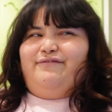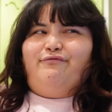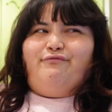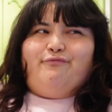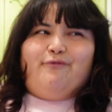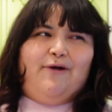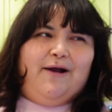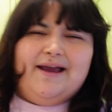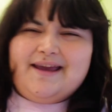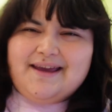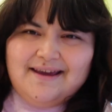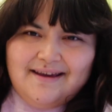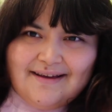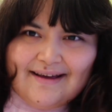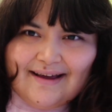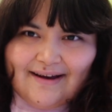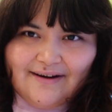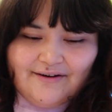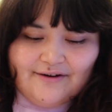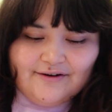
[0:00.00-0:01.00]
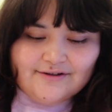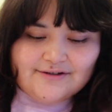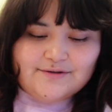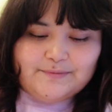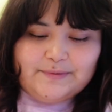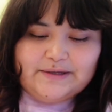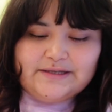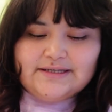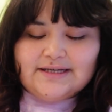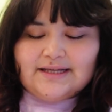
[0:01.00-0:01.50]
fry it, I don't know. So
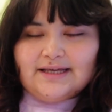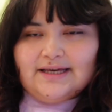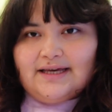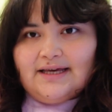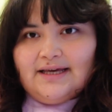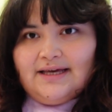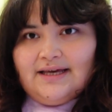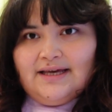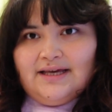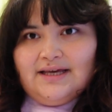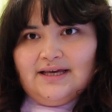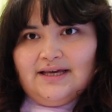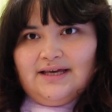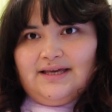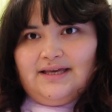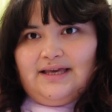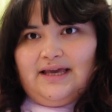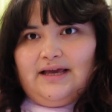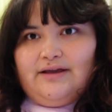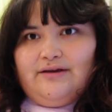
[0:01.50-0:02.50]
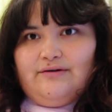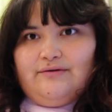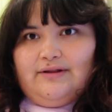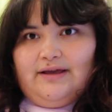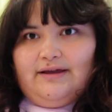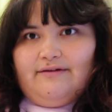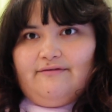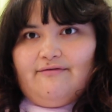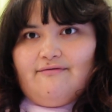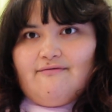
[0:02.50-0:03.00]
basically, yeah, you
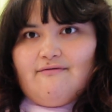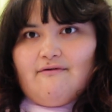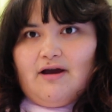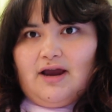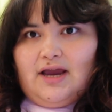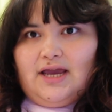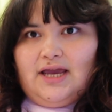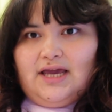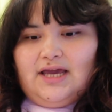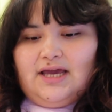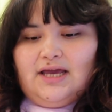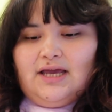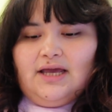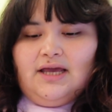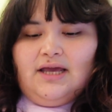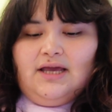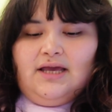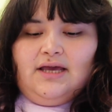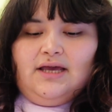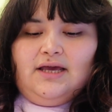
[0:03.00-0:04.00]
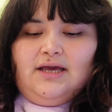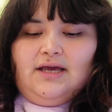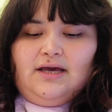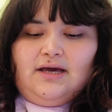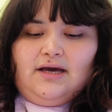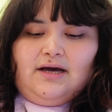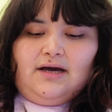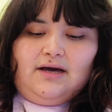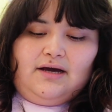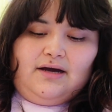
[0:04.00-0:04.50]
like fry it
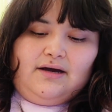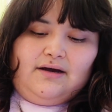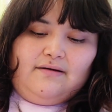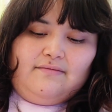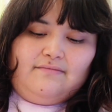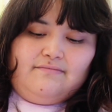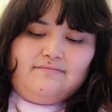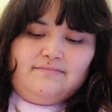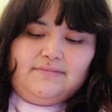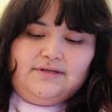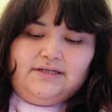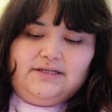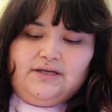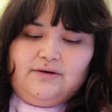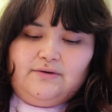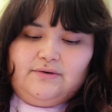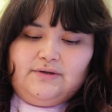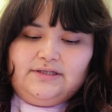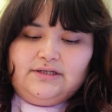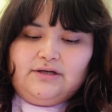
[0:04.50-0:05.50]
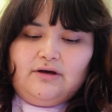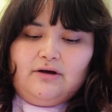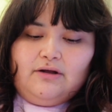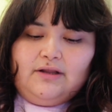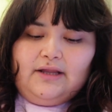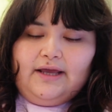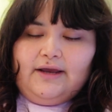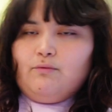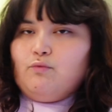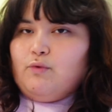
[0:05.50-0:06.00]
until it's all
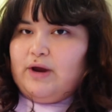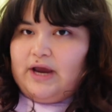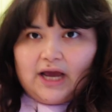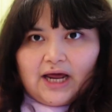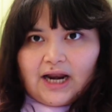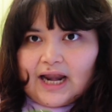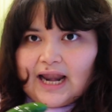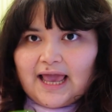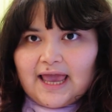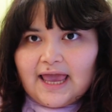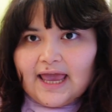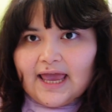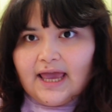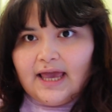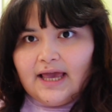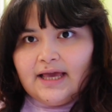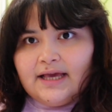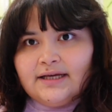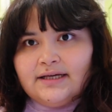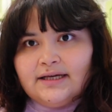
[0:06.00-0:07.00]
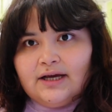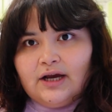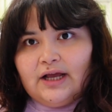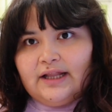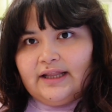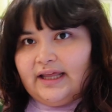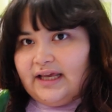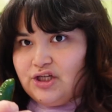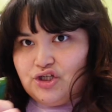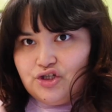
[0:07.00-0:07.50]
like wrinkly
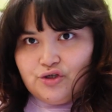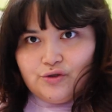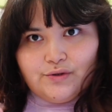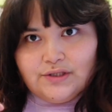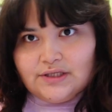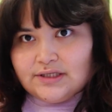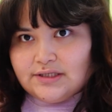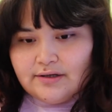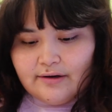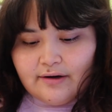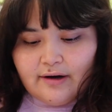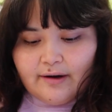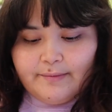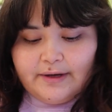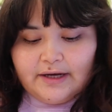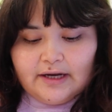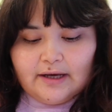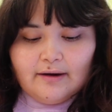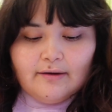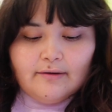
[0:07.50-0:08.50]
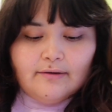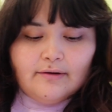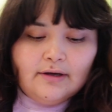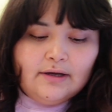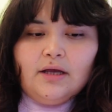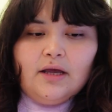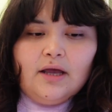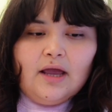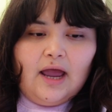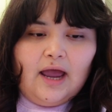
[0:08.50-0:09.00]
and like juices are coming out.
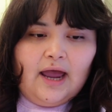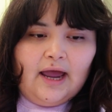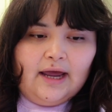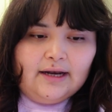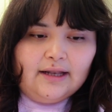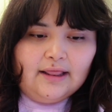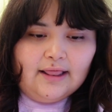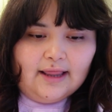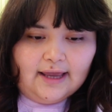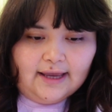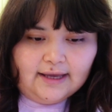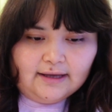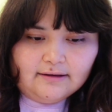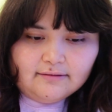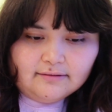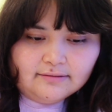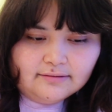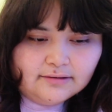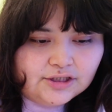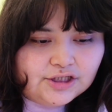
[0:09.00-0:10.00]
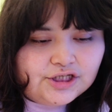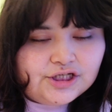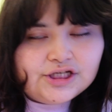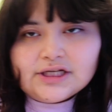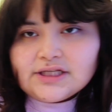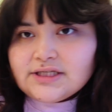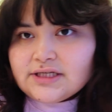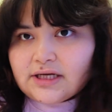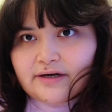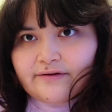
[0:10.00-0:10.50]
Add like
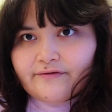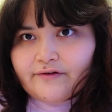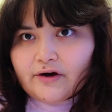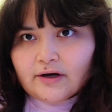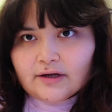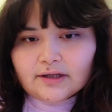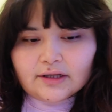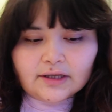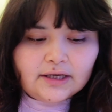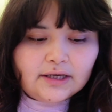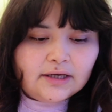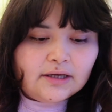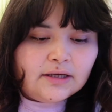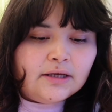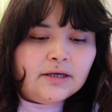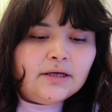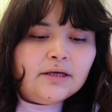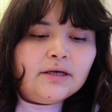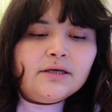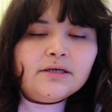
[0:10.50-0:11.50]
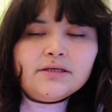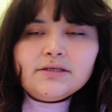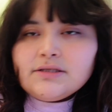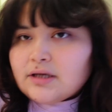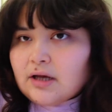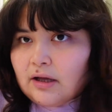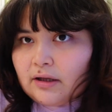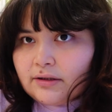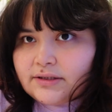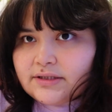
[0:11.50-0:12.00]
shit ton of garlic,
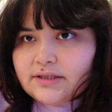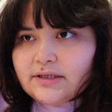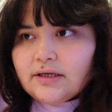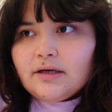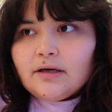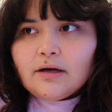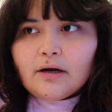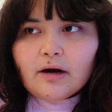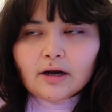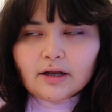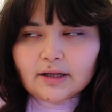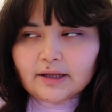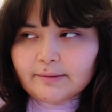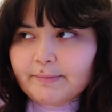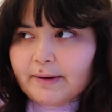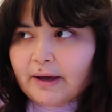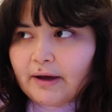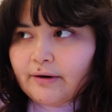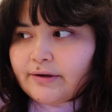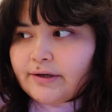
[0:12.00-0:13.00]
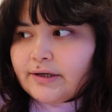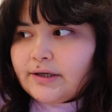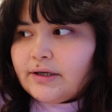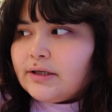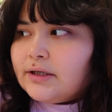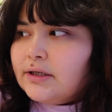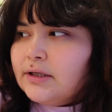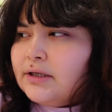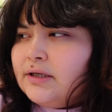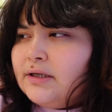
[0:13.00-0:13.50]
salt, garlic powder,
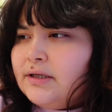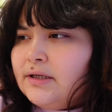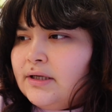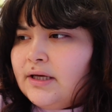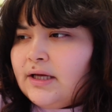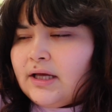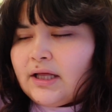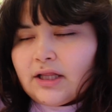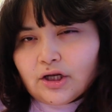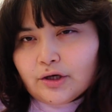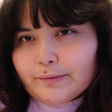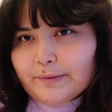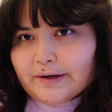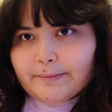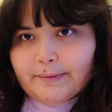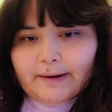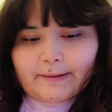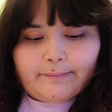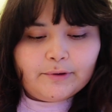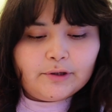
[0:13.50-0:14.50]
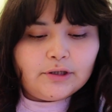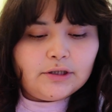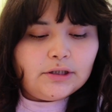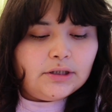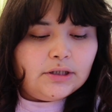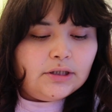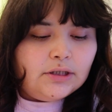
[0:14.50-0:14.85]
a little bit of pepper,